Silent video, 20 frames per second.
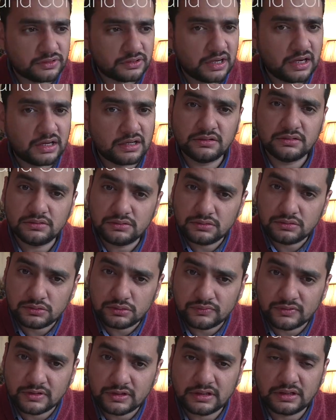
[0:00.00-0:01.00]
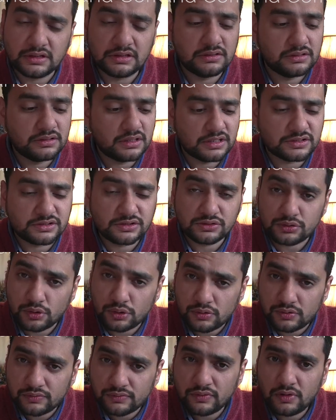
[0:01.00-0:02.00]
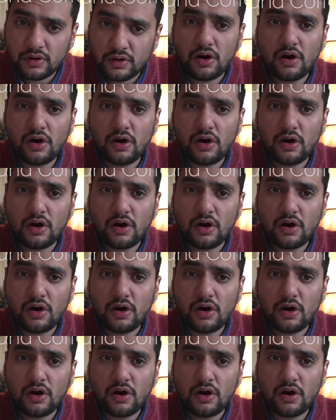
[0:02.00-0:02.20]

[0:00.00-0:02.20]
that, you will need a stove